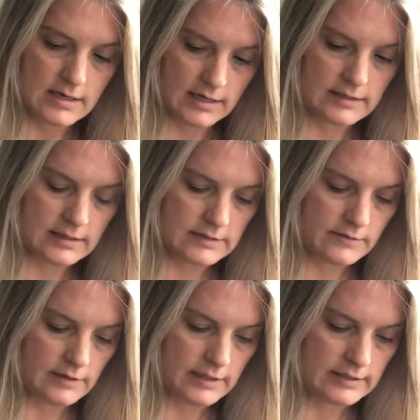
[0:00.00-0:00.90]
it does
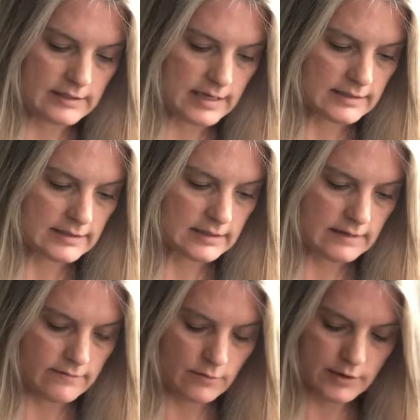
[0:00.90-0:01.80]
feel like
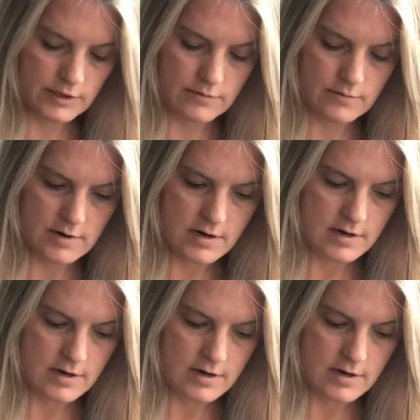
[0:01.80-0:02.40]
destiny for you.